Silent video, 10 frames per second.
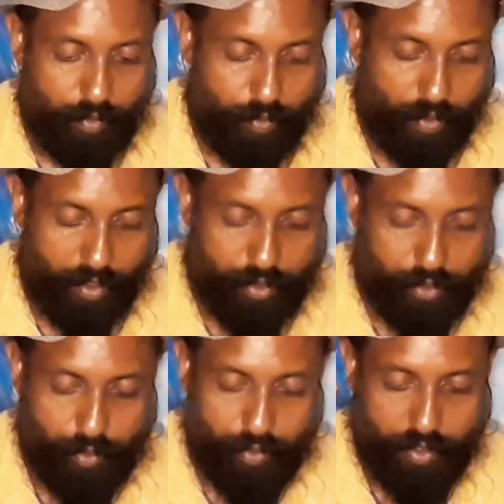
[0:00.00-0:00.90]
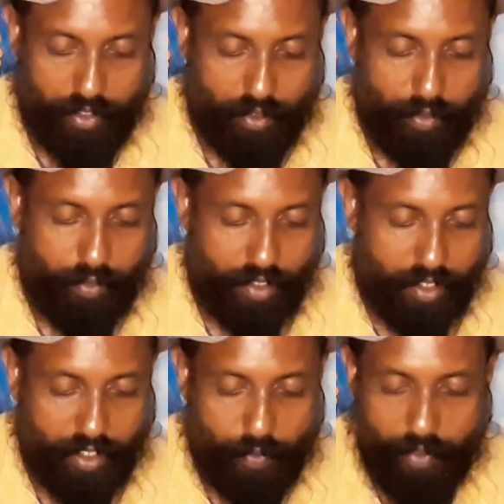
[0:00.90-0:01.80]
1, 2, 3. Okay,
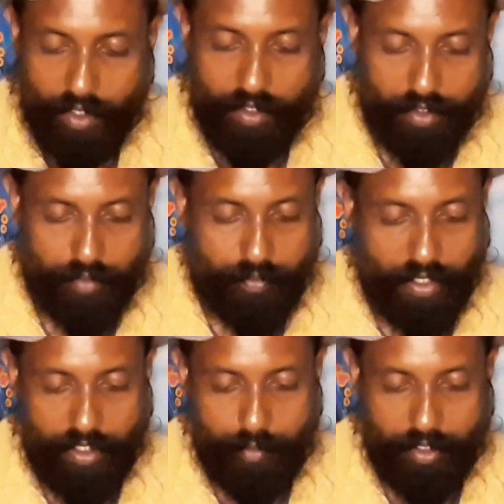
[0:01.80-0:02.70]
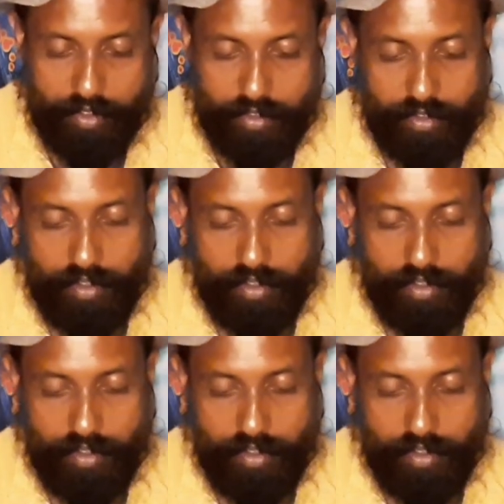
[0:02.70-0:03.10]
here we are, my Libras.